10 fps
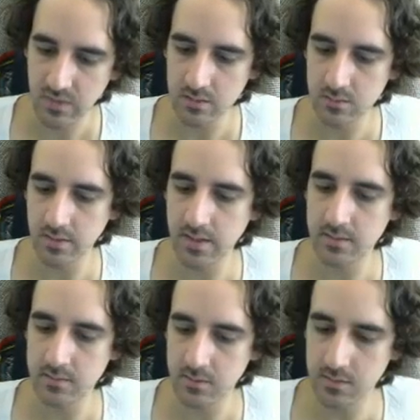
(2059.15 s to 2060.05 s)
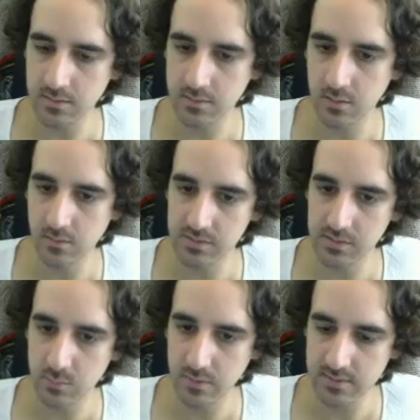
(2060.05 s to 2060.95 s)
So again, just let's go over this
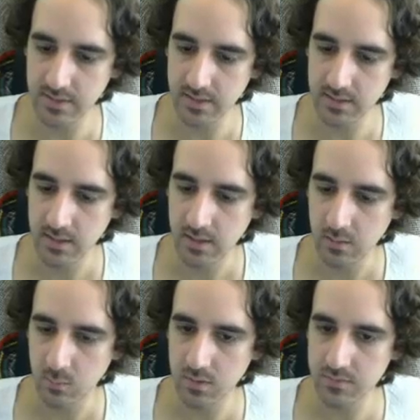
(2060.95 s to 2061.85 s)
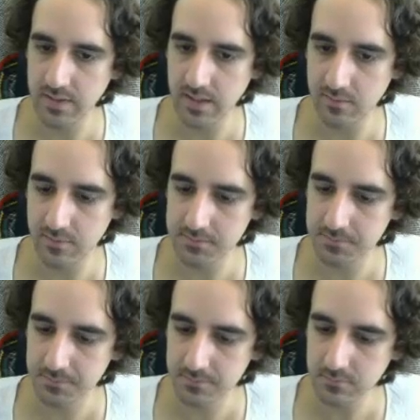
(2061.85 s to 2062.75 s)
once again. We have the alpha.
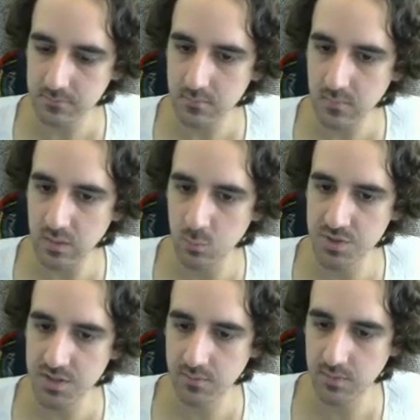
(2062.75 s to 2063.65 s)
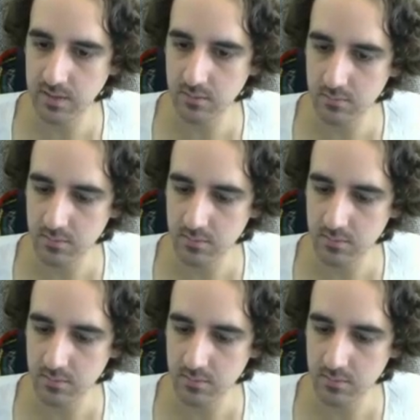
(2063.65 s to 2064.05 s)
We shuffle out.